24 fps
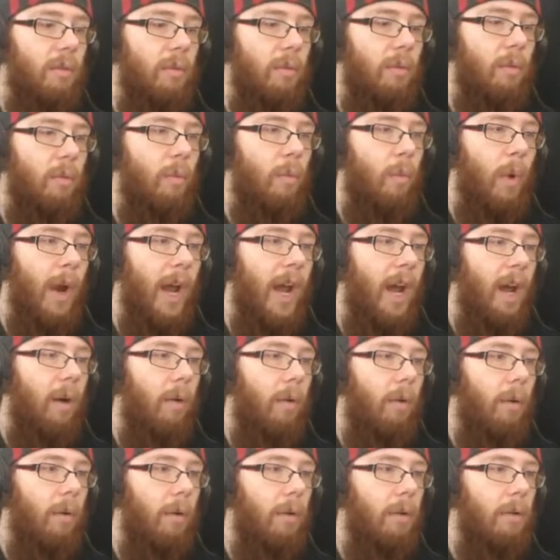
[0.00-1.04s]

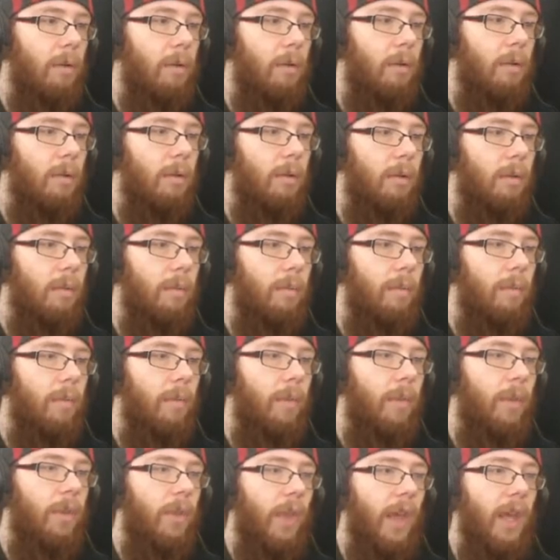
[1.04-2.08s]
wow.
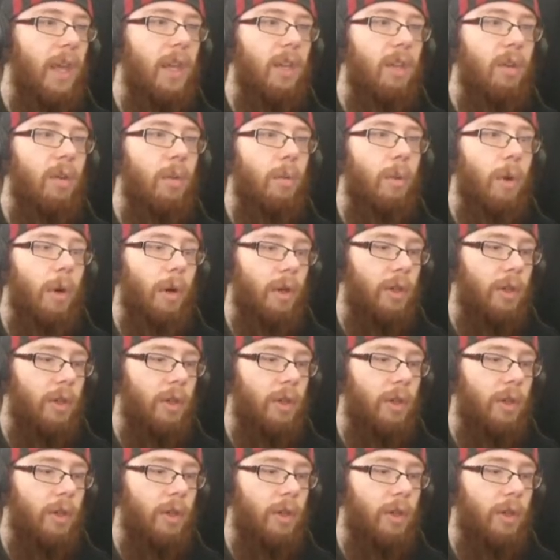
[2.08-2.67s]
Thank you, World